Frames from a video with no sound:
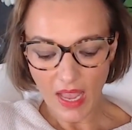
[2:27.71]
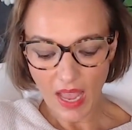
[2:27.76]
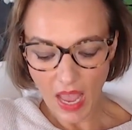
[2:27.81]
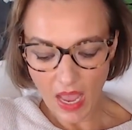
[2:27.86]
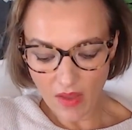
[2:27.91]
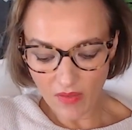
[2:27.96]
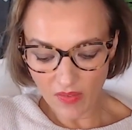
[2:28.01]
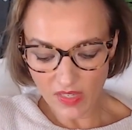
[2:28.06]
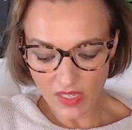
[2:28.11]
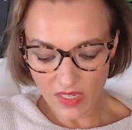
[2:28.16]

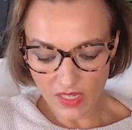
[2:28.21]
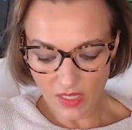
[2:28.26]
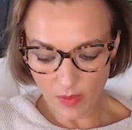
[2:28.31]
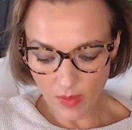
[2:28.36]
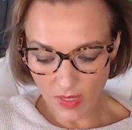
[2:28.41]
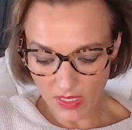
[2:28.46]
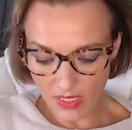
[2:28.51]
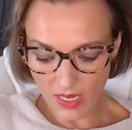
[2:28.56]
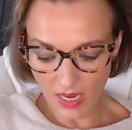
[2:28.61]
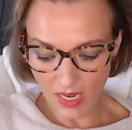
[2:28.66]
Ever since
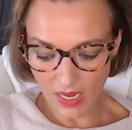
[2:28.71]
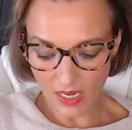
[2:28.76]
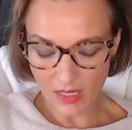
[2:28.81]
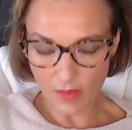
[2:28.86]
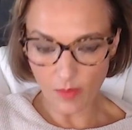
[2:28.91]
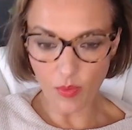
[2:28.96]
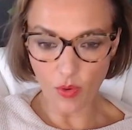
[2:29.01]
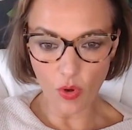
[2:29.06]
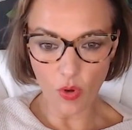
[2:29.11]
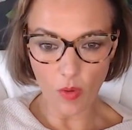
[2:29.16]
my dad
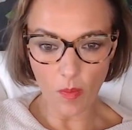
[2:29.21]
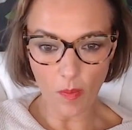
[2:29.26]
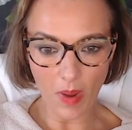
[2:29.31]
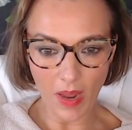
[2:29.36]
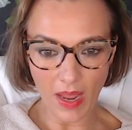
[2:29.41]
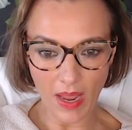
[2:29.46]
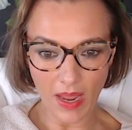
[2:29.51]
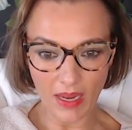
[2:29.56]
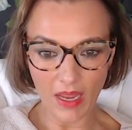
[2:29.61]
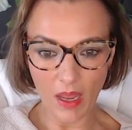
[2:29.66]
brought
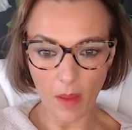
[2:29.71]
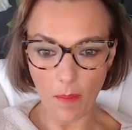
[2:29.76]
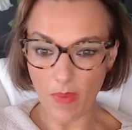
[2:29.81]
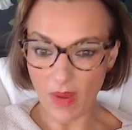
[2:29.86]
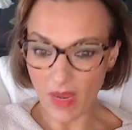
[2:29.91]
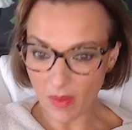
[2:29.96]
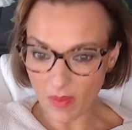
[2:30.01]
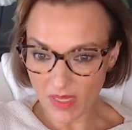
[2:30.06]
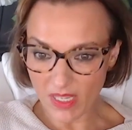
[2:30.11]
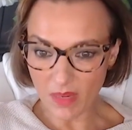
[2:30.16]
back a
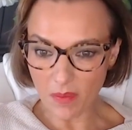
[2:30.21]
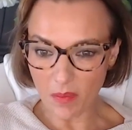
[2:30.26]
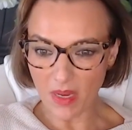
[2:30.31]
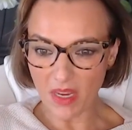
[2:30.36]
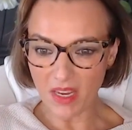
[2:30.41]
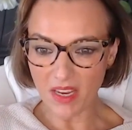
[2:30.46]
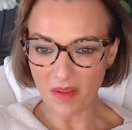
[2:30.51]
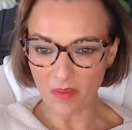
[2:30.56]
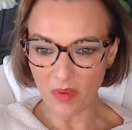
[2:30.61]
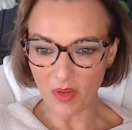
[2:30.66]
BBC B
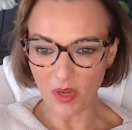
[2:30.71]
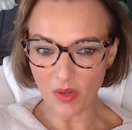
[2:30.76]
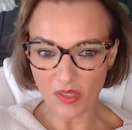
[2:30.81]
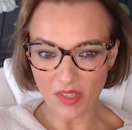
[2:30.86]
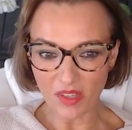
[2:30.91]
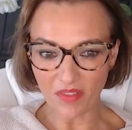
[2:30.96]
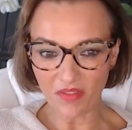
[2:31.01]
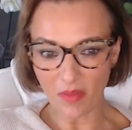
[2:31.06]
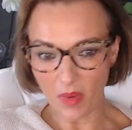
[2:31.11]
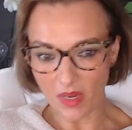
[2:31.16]

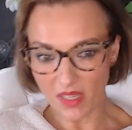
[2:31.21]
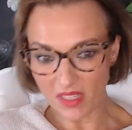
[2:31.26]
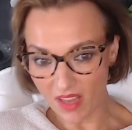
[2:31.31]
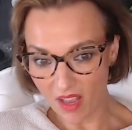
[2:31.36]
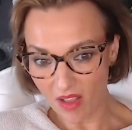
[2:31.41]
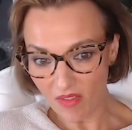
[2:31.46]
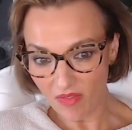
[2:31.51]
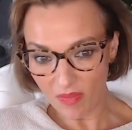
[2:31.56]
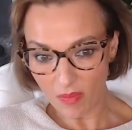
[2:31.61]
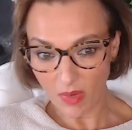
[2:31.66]
computer for
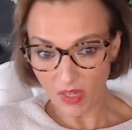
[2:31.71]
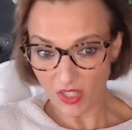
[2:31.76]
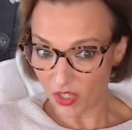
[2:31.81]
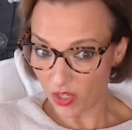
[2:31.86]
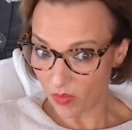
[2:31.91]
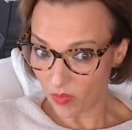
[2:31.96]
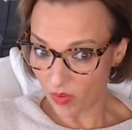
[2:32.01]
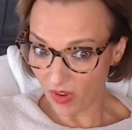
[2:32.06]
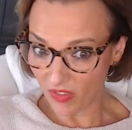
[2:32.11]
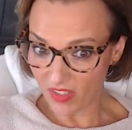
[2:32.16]
myself and my two
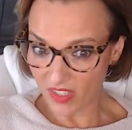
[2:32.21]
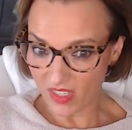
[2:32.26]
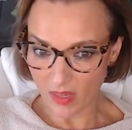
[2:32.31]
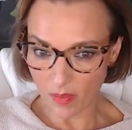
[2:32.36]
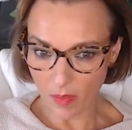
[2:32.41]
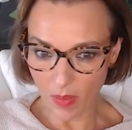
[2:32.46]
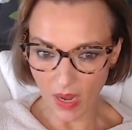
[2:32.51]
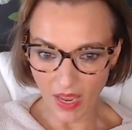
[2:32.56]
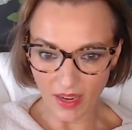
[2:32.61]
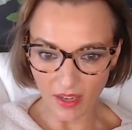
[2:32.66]
brothers to
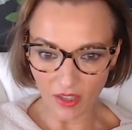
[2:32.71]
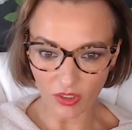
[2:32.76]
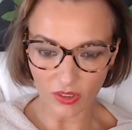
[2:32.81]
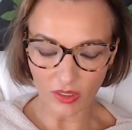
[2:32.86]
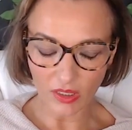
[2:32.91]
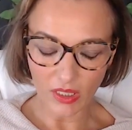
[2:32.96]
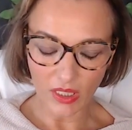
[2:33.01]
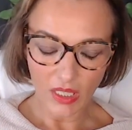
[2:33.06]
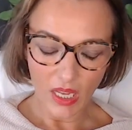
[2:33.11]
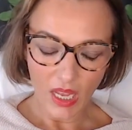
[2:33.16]
play on,
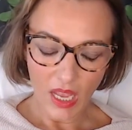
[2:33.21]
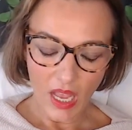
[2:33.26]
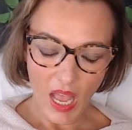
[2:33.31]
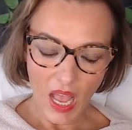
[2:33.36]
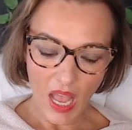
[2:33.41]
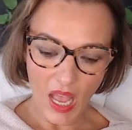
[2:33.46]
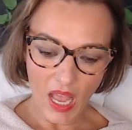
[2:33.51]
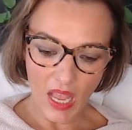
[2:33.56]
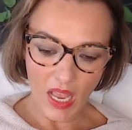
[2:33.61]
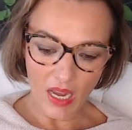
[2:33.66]

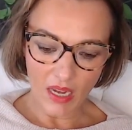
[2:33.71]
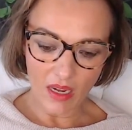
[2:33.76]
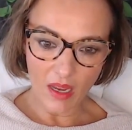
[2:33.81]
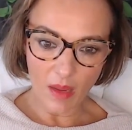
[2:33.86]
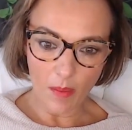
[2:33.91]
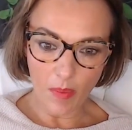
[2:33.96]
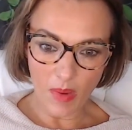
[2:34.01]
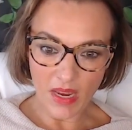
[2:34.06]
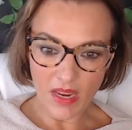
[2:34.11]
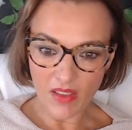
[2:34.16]
and
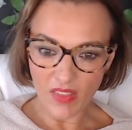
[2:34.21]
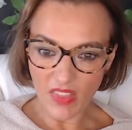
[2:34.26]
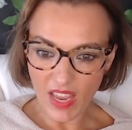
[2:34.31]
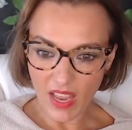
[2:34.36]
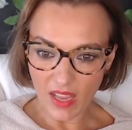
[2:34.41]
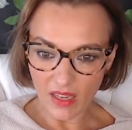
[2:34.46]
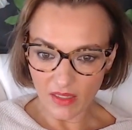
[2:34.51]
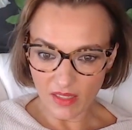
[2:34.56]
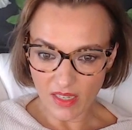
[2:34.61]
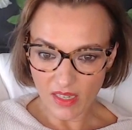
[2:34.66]
being the
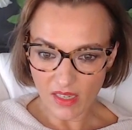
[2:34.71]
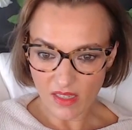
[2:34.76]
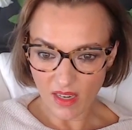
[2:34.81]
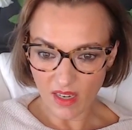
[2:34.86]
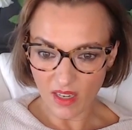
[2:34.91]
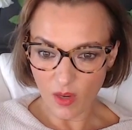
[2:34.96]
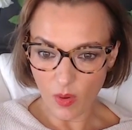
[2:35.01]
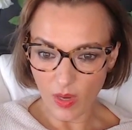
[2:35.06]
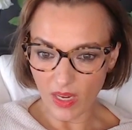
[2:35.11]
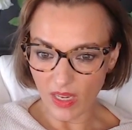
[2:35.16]
eldest, I
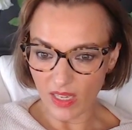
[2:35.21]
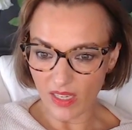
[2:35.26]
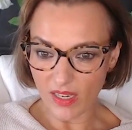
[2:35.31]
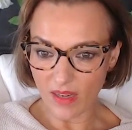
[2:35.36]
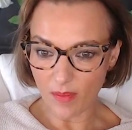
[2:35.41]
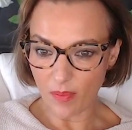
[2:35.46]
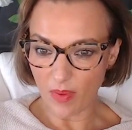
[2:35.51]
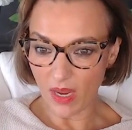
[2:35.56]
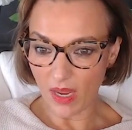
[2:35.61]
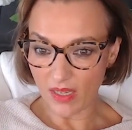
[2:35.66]
quickly
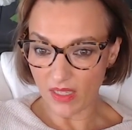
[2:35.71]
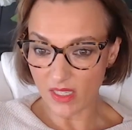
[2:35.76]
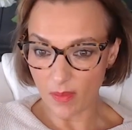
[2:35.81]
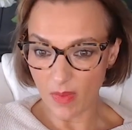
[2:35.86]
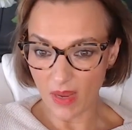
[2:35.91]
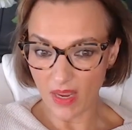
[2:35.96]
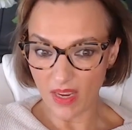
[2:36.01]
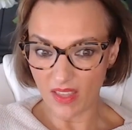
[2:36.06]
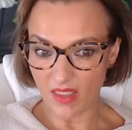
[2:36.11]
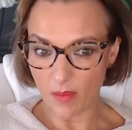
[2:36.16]
began to
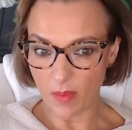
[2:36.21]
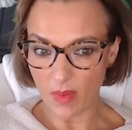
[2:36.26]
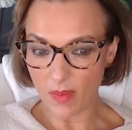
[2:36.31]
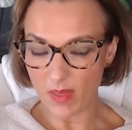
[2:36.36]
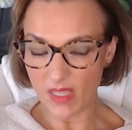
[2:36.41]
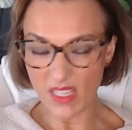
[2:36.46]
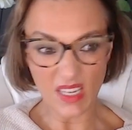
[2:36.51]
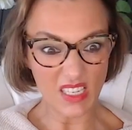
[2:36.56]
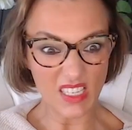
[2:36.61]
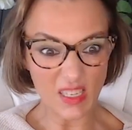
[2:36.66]
make the
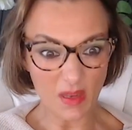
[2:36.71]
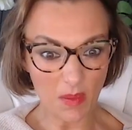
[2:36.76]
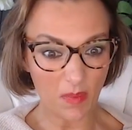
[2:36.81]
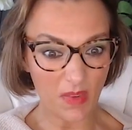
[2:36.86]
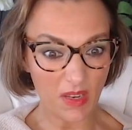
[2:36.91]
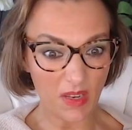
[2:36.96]
BBC